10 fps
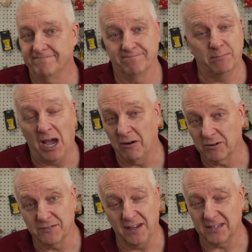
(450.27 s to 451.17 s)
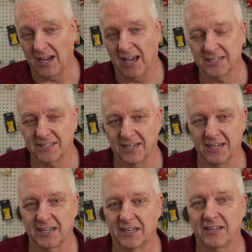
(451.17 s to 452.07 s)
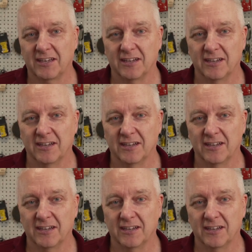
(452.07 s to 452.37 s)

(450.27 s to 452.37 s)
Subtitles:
Power's fantastic.